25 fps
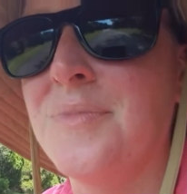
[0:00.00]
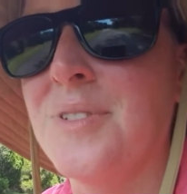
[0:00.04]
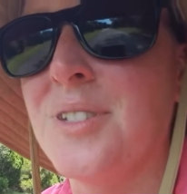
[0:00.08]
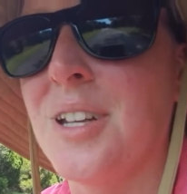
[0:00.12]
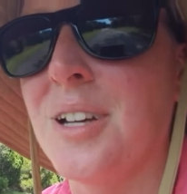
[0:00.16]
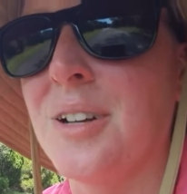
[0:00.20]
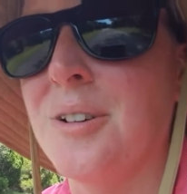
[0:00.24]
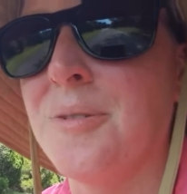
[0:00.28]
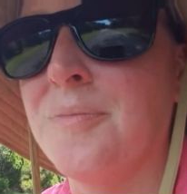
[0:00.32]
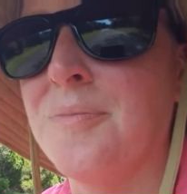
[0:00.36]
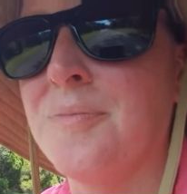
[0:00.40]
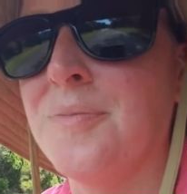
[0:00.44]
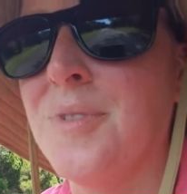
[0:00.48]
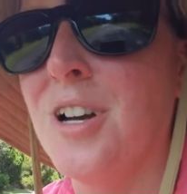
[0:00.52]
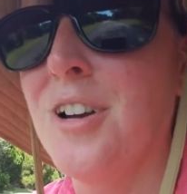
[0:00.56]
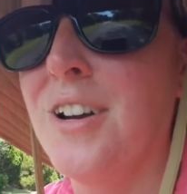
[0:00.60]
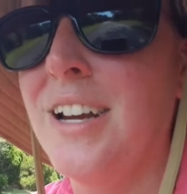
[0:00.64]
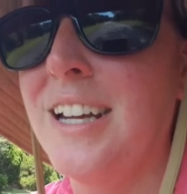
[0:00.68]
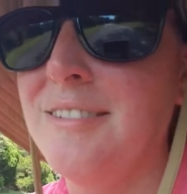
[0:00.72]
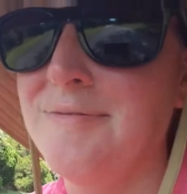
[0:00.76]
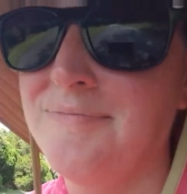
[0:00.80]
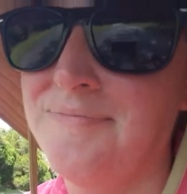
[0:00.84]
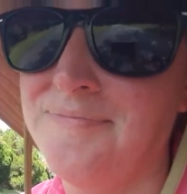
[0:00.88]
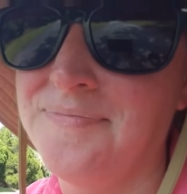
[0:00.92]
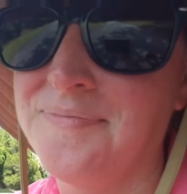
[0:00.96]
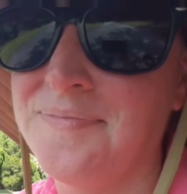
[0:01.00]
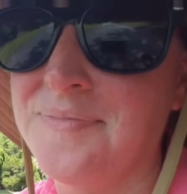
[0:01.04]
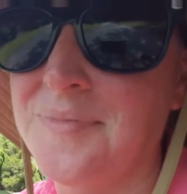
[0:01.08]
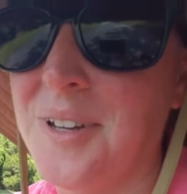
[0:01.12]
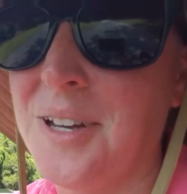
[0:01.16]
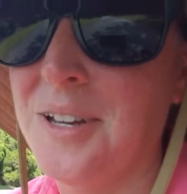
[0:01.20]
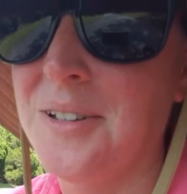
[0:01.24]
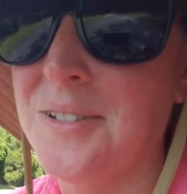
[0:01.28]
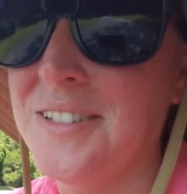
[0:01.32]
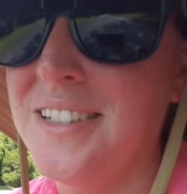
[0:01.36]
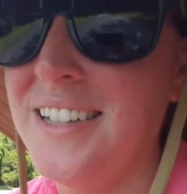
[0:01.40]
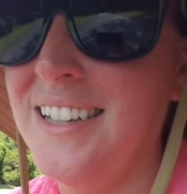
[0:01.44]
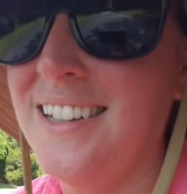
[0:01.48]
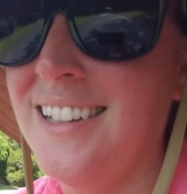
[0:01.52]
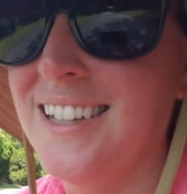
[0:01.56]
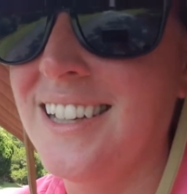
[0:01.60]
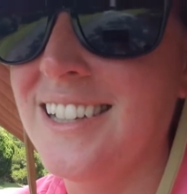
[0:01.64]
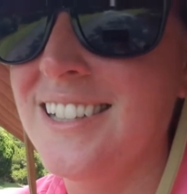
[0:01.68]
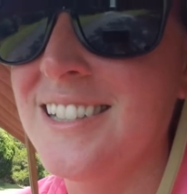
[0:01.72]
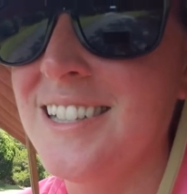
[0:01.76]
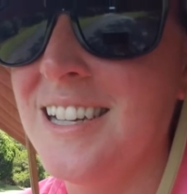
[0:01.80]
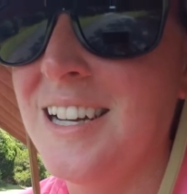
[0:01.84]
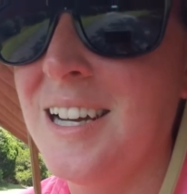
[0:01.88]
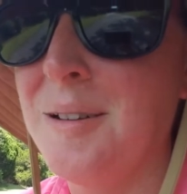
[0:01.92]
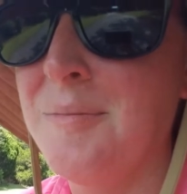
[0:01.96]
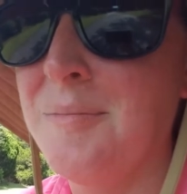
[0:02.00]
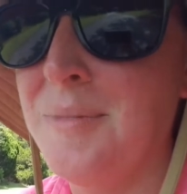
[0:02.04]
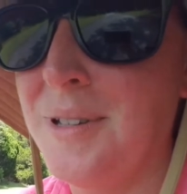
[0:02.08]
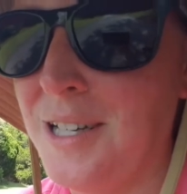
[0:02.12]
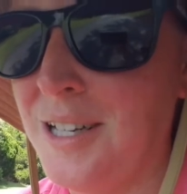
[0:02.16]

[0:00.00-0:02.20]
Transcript: So, alright, I'll see you next time,